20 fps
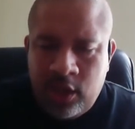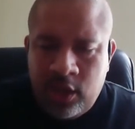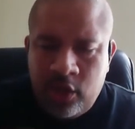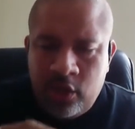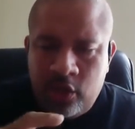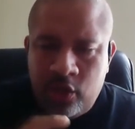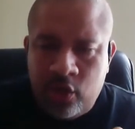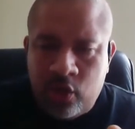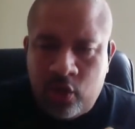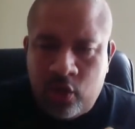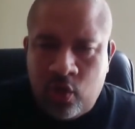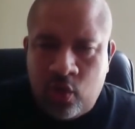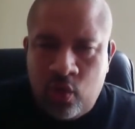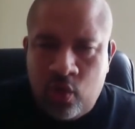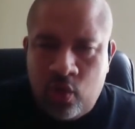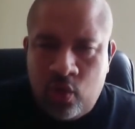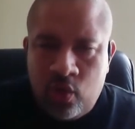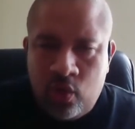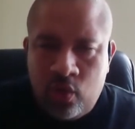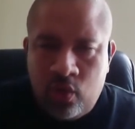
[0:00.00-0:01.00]
the
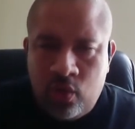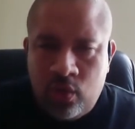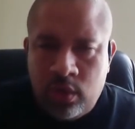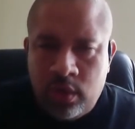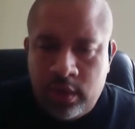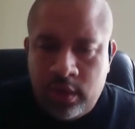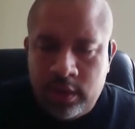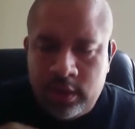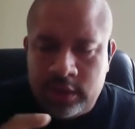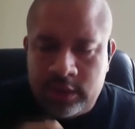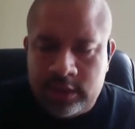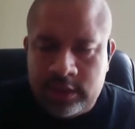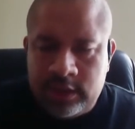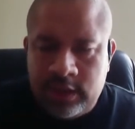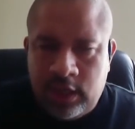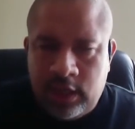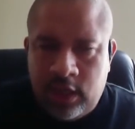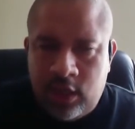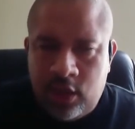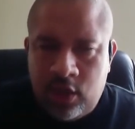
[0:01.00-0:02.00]
Google, the
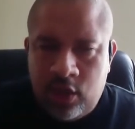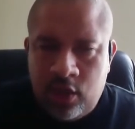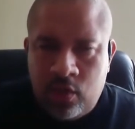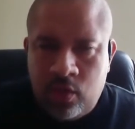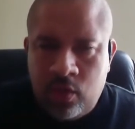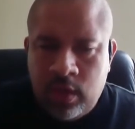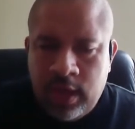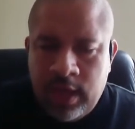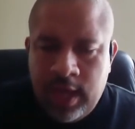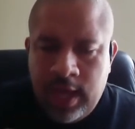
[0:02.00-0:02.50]
Zillow,